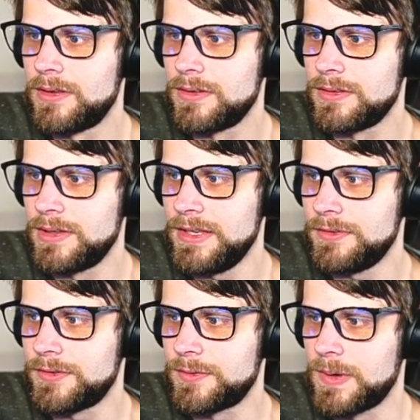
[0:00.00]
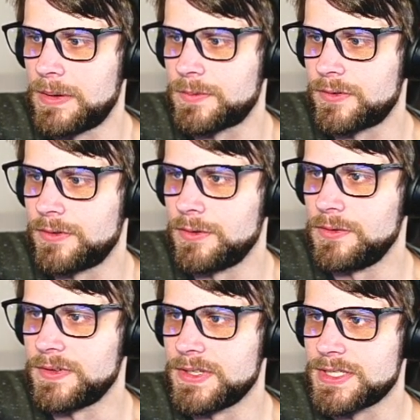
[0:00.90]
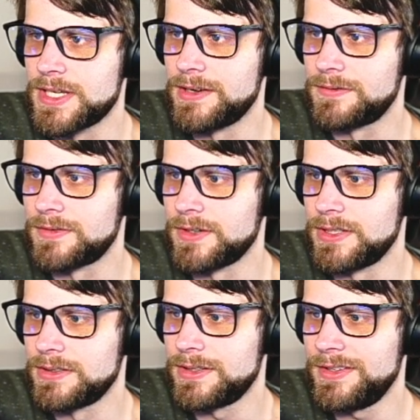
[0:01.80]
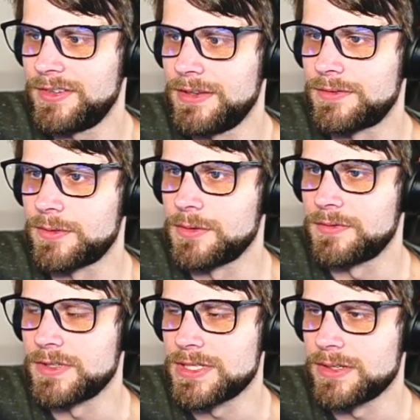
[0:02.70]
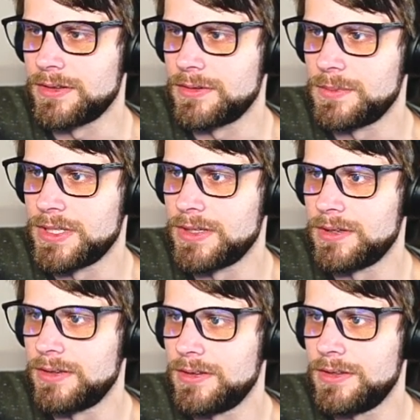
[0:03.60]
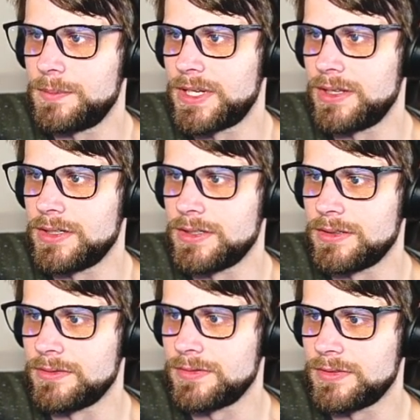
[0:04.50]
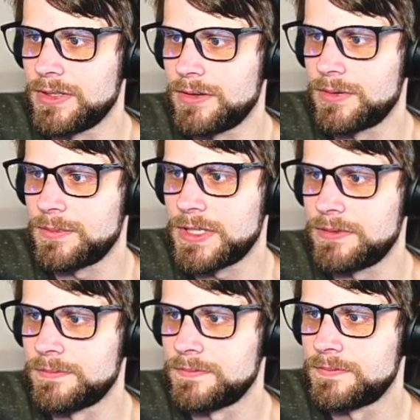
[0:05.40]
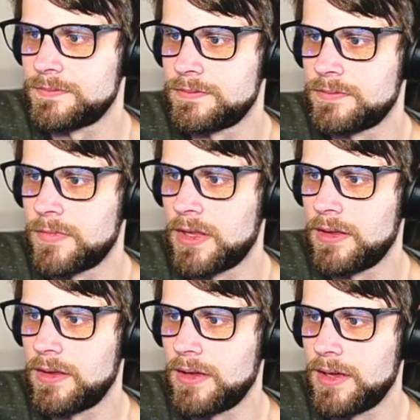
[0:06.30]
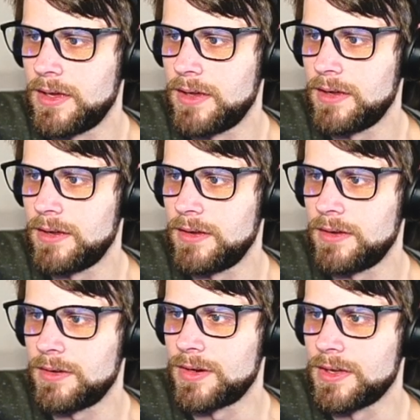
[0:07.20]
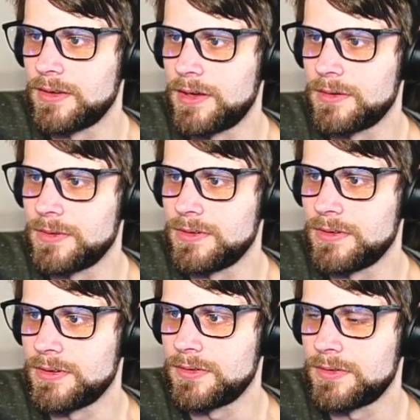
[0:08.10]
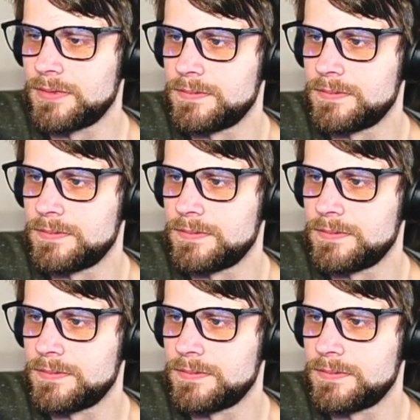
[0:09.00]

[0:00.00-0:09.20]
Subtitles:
Let's swap Rufus out front. Let's give Rufus a little bit of love. You know what I mean? All right. How do we do this?